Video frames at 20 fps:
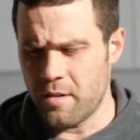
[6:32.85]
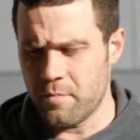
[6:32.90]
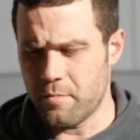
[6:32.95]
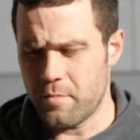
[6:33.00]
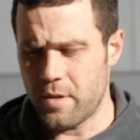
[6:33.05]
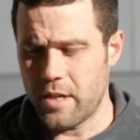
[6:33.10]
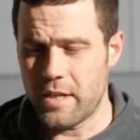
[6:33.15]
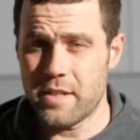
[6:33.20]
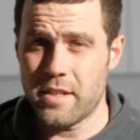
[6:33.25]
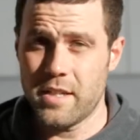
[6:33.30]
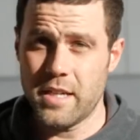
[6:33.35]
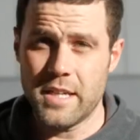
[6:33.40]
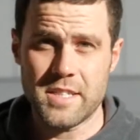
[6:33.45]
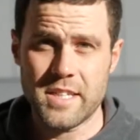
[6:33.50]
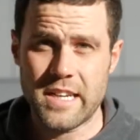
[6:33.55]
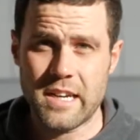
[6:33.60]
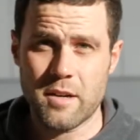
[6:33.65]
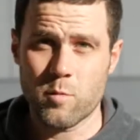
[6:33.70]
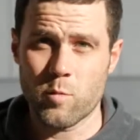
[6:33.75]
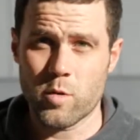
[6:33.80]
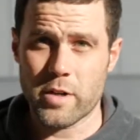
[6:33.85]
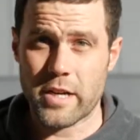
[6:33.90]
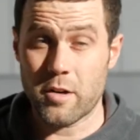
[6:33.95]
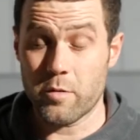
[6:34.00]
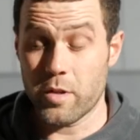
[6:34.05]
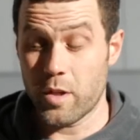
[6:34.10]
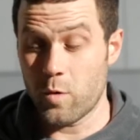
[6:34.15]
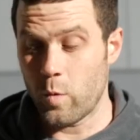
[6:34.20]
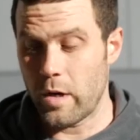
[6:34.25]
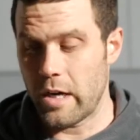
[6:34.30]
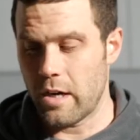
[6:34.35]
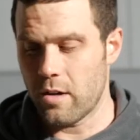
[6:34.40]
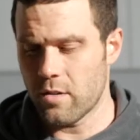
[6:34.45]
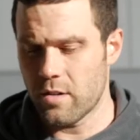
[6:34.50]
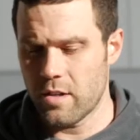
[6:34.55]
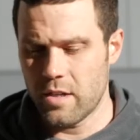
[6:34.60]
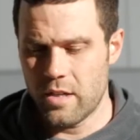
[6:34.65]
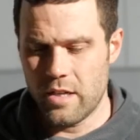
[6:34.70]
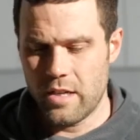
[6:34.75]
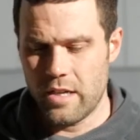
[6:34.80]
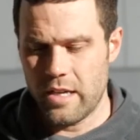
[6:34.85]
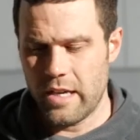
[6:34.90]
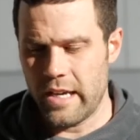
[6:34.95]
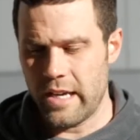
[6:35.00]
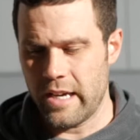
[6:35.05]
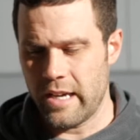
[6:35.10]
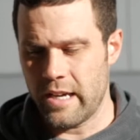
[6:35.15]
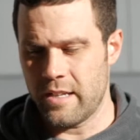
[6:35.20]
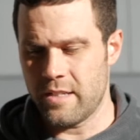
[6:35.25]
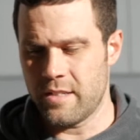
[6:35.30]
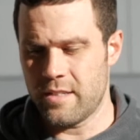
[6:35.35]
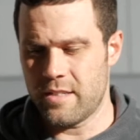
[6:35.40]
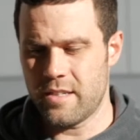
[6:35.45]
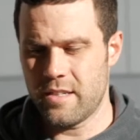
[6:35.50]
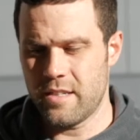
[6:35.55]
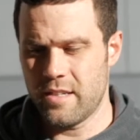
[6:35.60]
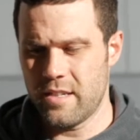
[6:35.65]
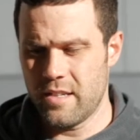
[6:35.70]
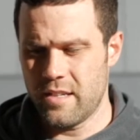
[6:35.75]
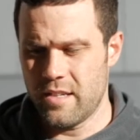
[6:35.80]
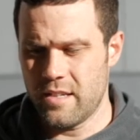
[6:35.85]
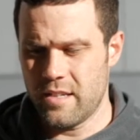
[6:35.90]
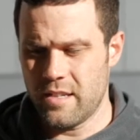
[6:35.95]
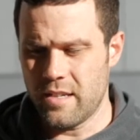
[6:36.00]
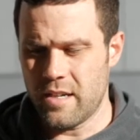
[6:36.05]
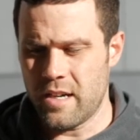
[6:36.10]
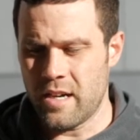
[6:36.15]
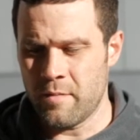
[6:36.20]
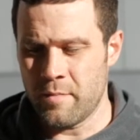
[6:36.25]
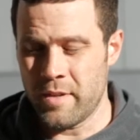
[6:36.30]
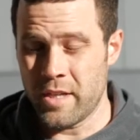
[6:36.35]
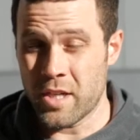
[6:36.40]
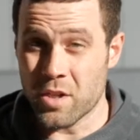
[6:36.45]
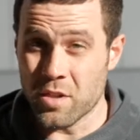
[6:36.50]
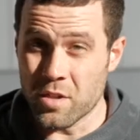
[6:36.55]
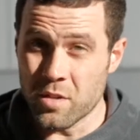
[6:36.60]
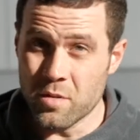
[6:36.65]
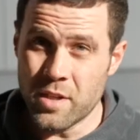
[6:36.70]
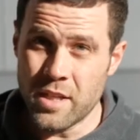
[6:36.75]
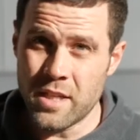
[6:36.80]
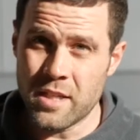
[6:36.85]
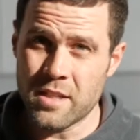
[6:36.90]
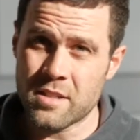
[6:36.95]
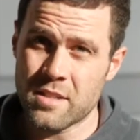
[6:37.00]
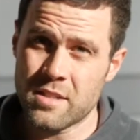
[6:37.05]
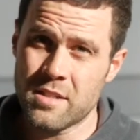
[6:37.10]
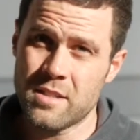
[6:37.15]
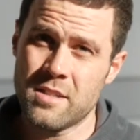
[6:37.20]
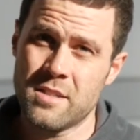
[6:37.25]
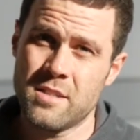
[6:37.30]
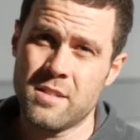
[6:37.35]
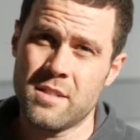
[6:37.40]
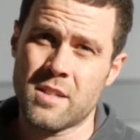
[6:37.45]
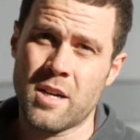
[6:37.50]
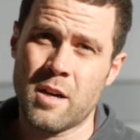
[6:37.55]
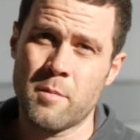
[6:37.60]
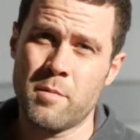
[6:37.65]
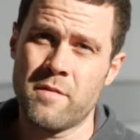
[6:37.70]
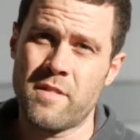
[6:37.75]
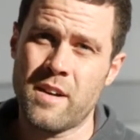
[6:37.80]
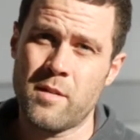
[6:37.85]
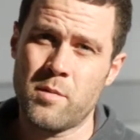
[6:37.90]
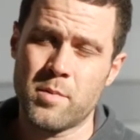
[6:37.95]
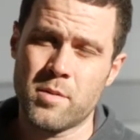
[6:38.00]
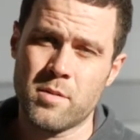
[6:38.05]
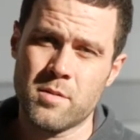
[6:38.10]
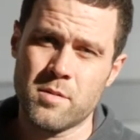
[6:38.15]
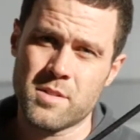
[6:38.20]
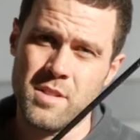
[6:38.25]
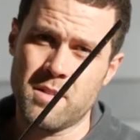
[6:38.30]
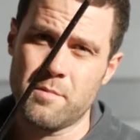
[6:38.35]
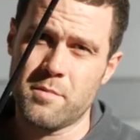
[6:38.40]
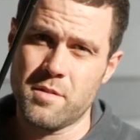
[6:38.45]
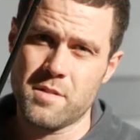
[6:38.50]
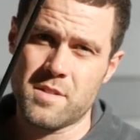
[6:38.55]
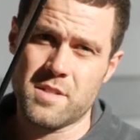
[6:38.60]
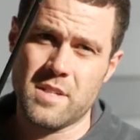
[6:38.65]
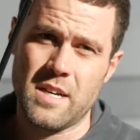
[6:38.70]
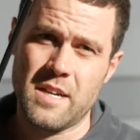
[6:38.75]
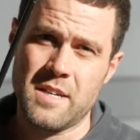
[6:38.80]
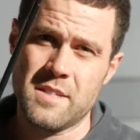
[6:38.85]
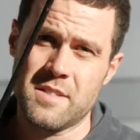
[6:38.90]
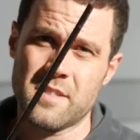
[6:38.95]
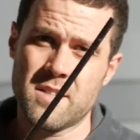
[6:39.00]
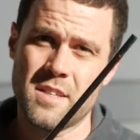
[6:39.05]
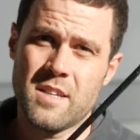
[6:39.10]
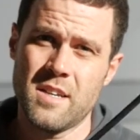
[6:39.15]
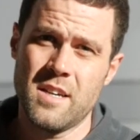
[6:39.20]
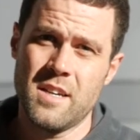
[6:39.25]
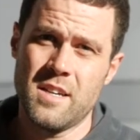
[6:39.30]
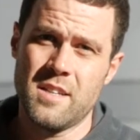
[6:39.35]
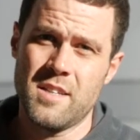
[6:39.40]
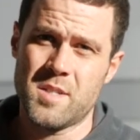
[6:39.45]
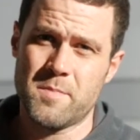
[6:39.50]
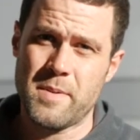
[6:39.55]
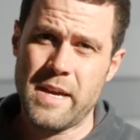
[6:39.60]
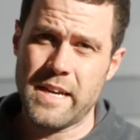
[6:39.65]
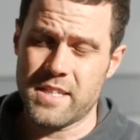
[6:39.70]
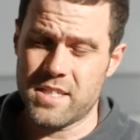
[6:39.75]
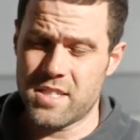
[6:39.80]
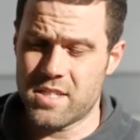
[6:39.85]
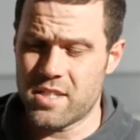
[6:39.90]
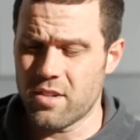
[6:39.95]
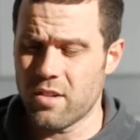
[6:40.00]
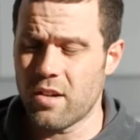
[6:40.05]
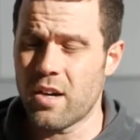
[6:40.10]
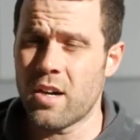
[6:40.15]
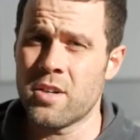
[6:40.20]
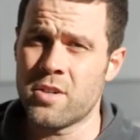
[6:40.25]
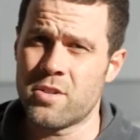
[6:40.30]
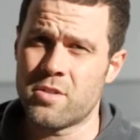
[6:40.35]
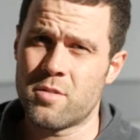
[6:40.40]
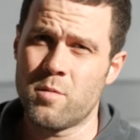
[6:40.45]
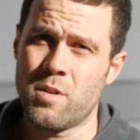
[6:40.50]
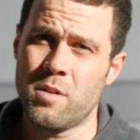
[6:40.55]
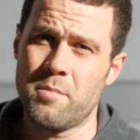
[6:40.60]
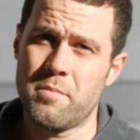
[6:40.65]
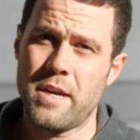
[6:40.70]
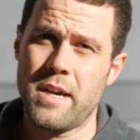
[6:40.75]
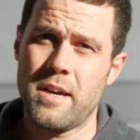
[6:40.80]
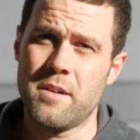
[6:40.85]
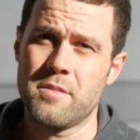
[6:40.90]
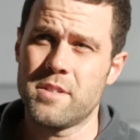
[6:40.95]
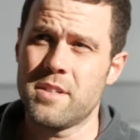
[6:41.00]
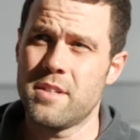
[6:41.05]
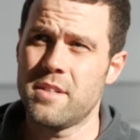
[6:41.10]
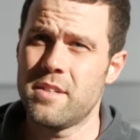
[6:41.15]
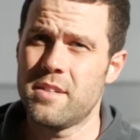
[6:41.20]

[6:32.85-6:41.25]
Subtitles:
But it did work out really well, and including the carbon fiber poles on both sides, this pack is still under 1 pound.